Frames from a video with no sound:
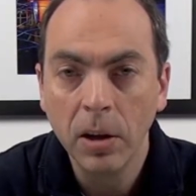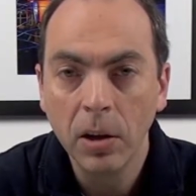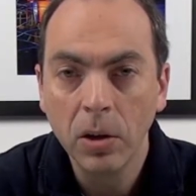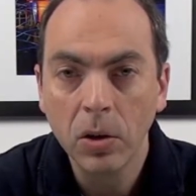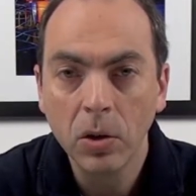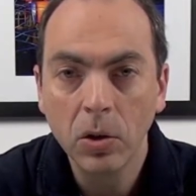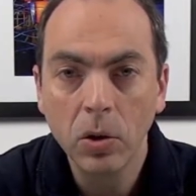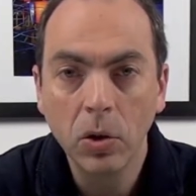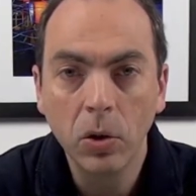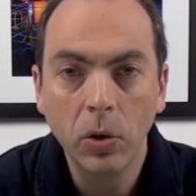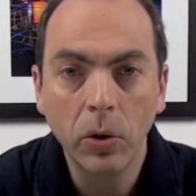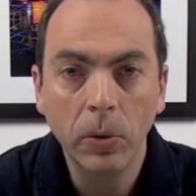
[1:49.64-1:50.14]

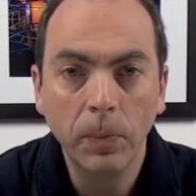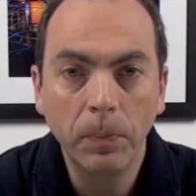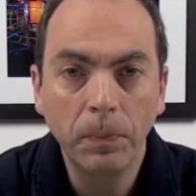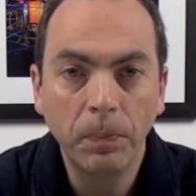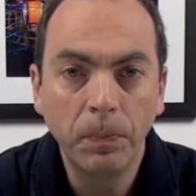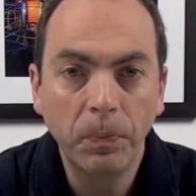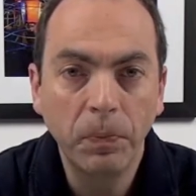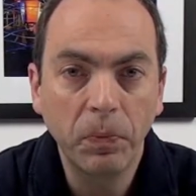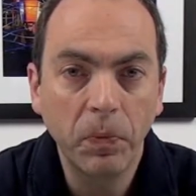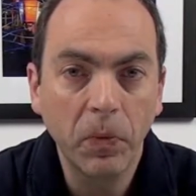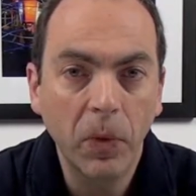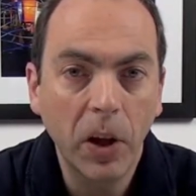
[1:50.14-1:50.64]
So
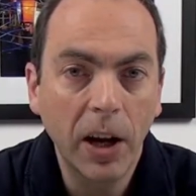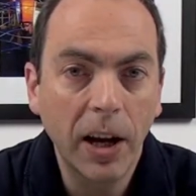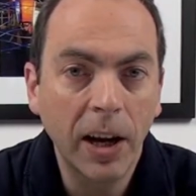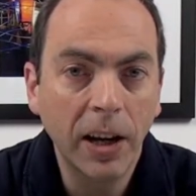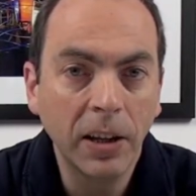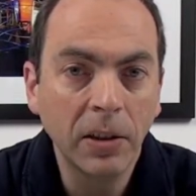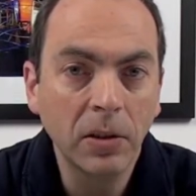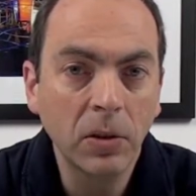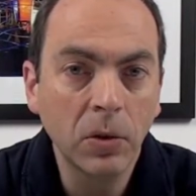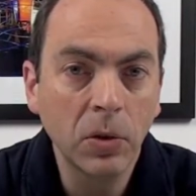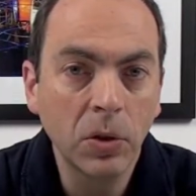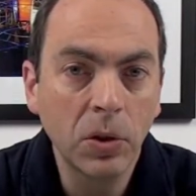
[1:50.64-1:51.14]

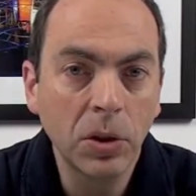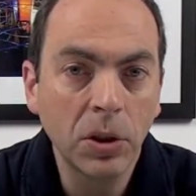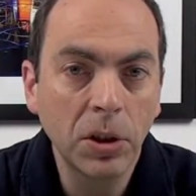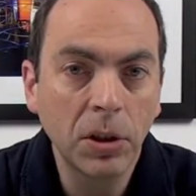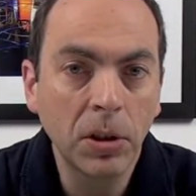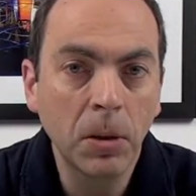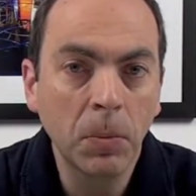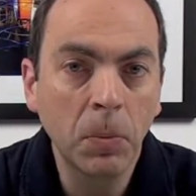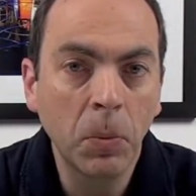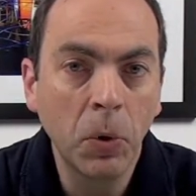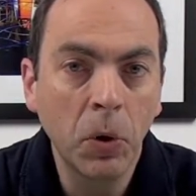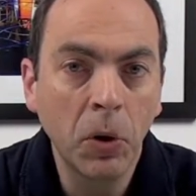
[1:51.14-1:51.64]
I don't see
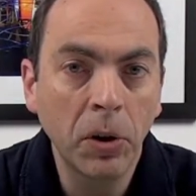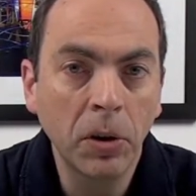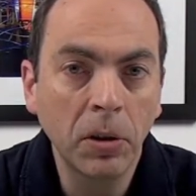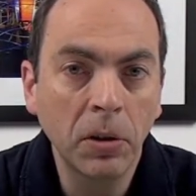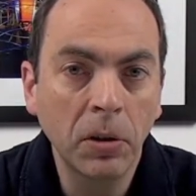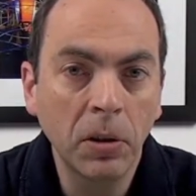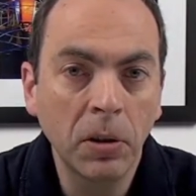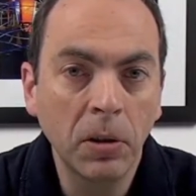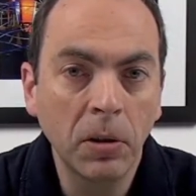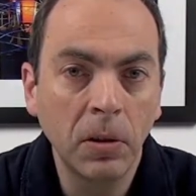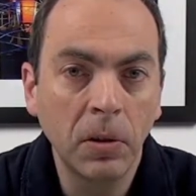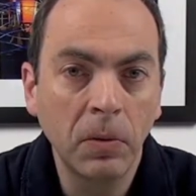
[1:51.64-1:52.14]
the point
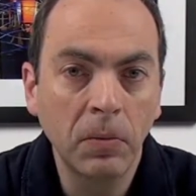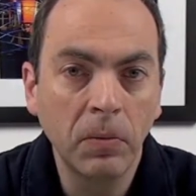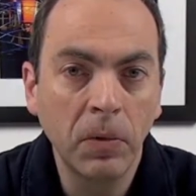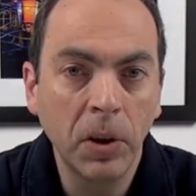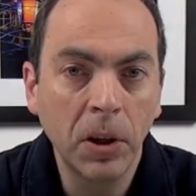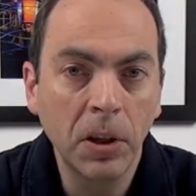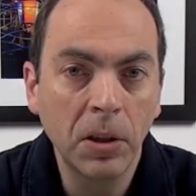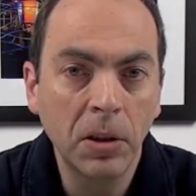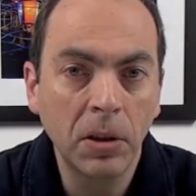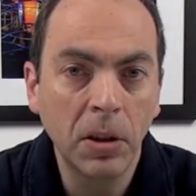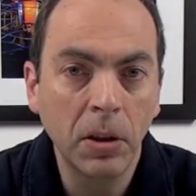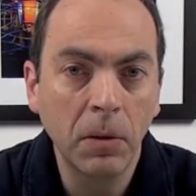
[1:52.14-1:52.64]
in
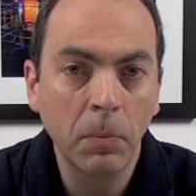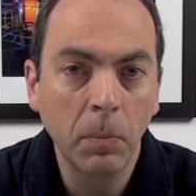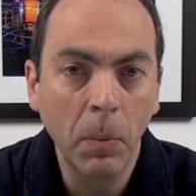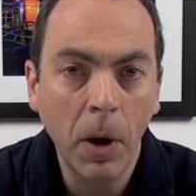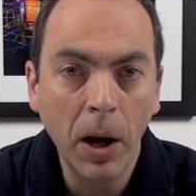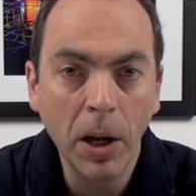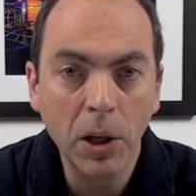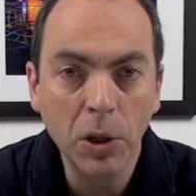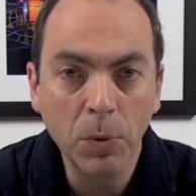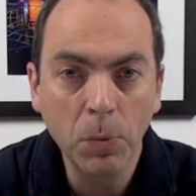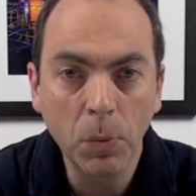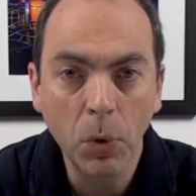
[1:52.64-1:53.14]
investing
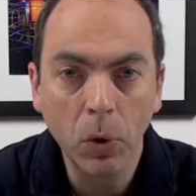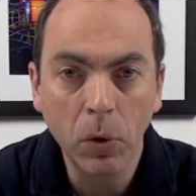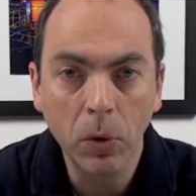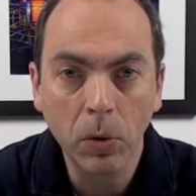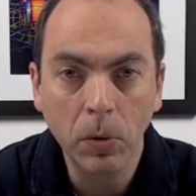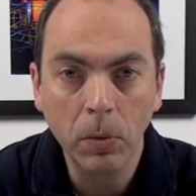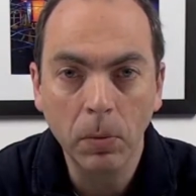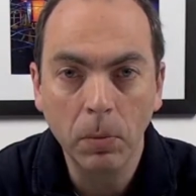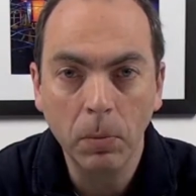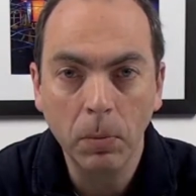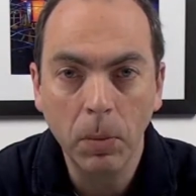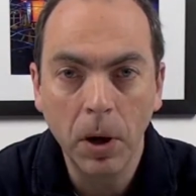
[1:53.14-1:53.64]
much
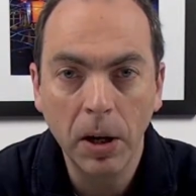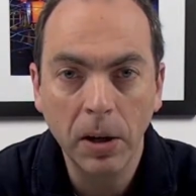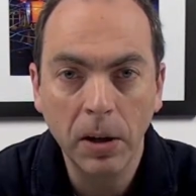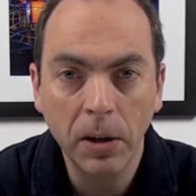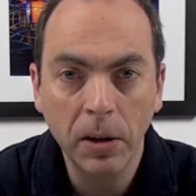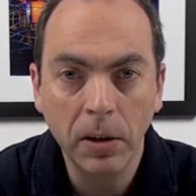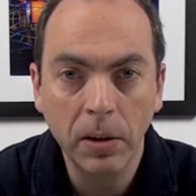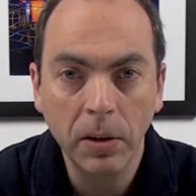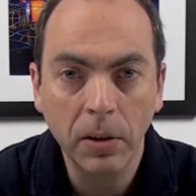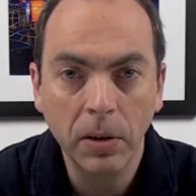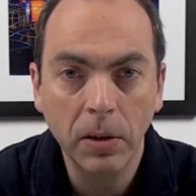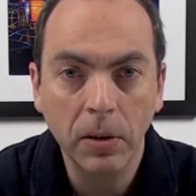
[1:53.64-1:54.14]
more
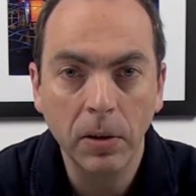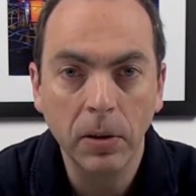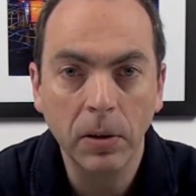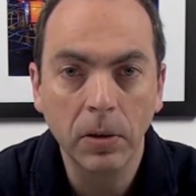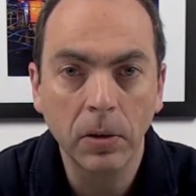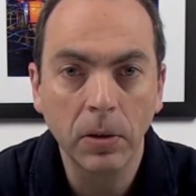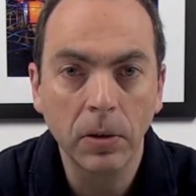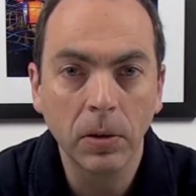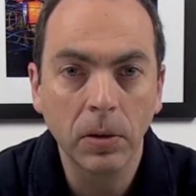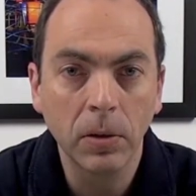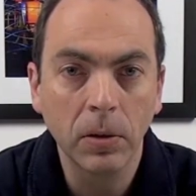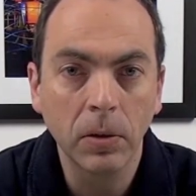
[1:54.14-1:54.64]
money
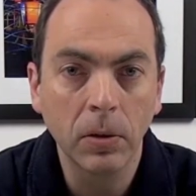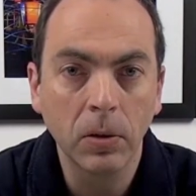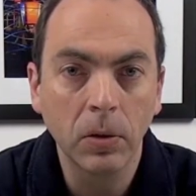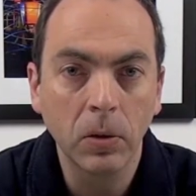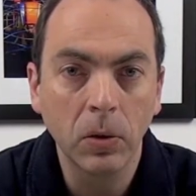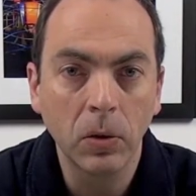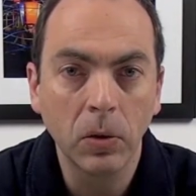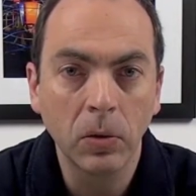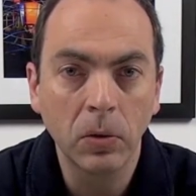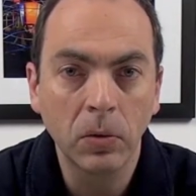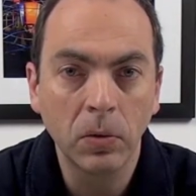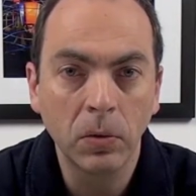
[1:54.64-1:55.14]

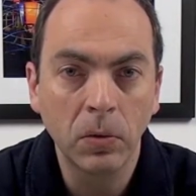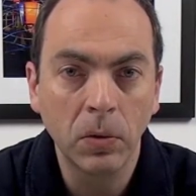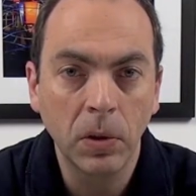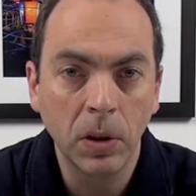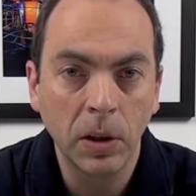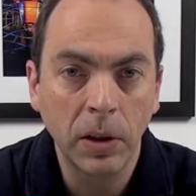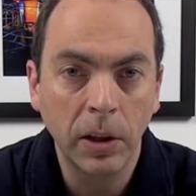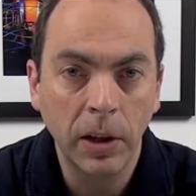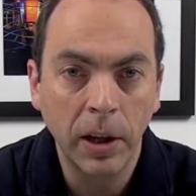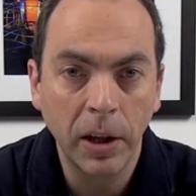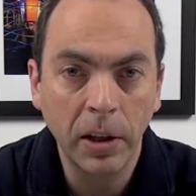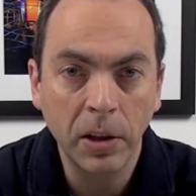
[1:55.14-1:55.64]
on a
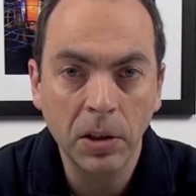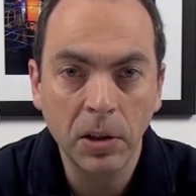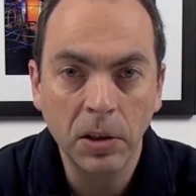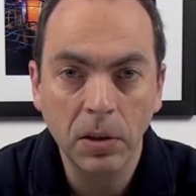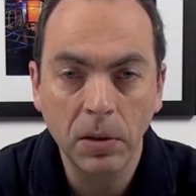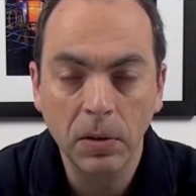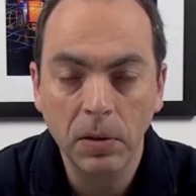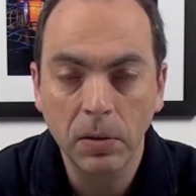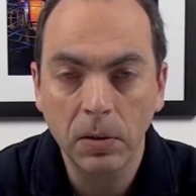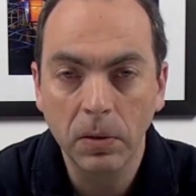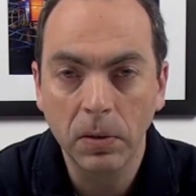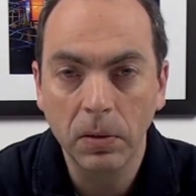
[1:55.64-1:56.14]
lens
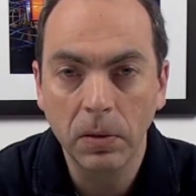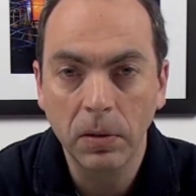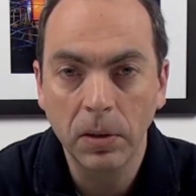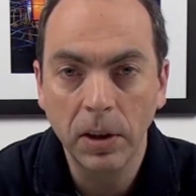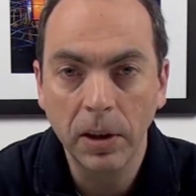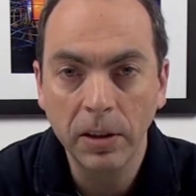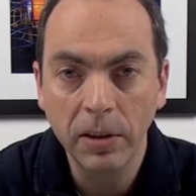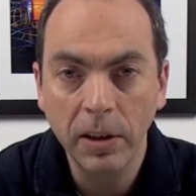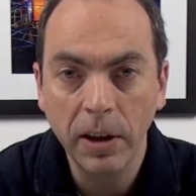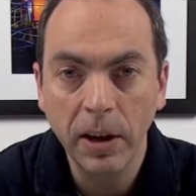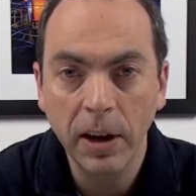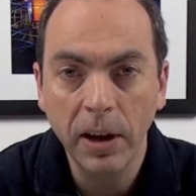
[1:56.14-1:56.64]

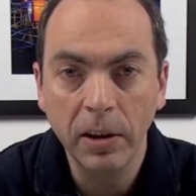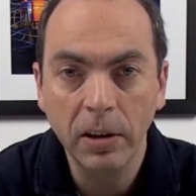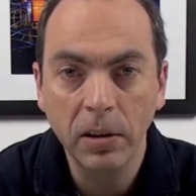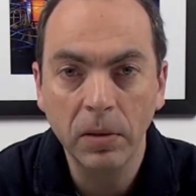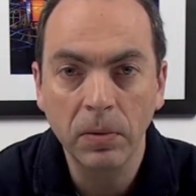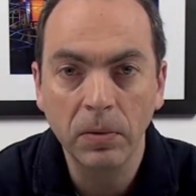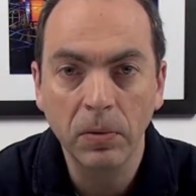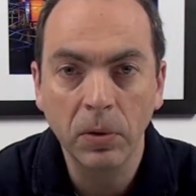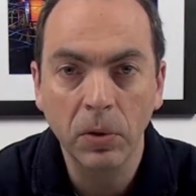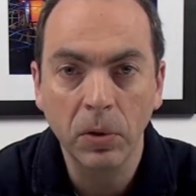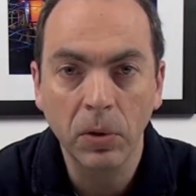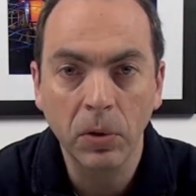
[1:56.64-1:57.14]

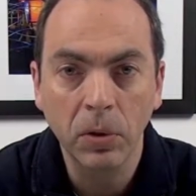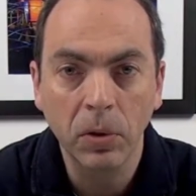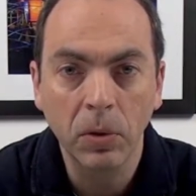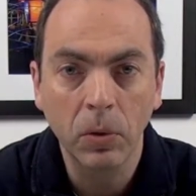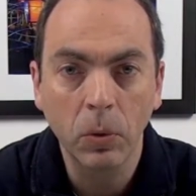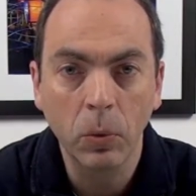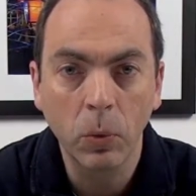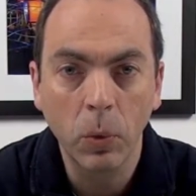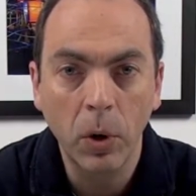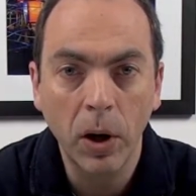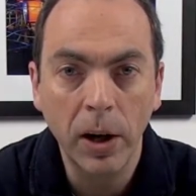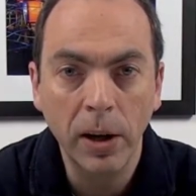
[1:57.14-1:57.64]
dedicated for
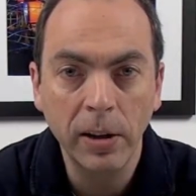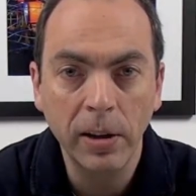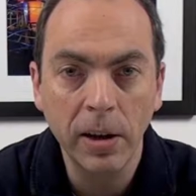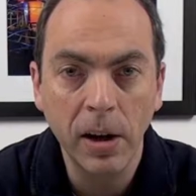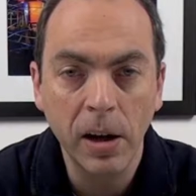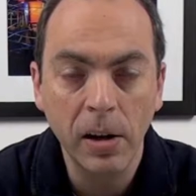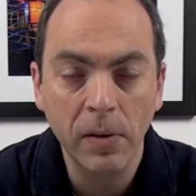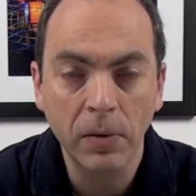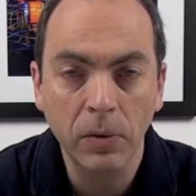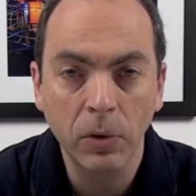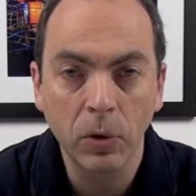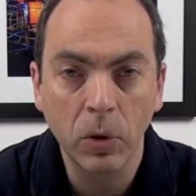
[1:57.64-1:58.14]

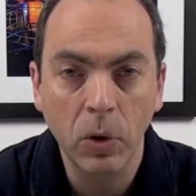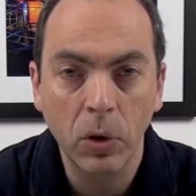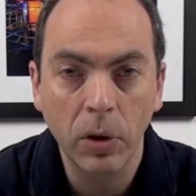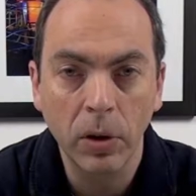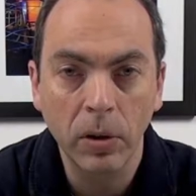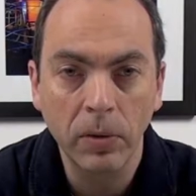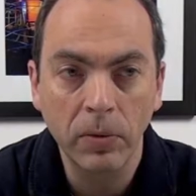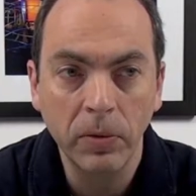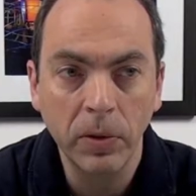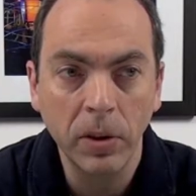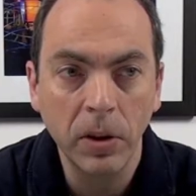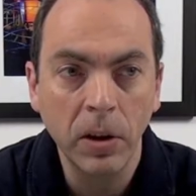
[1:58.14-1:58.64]
wildlife
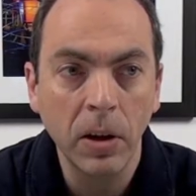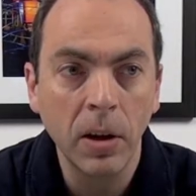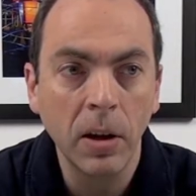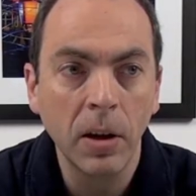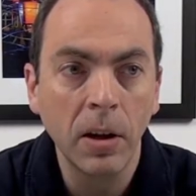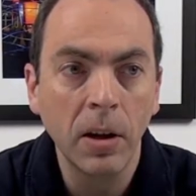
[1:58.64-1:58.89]
photography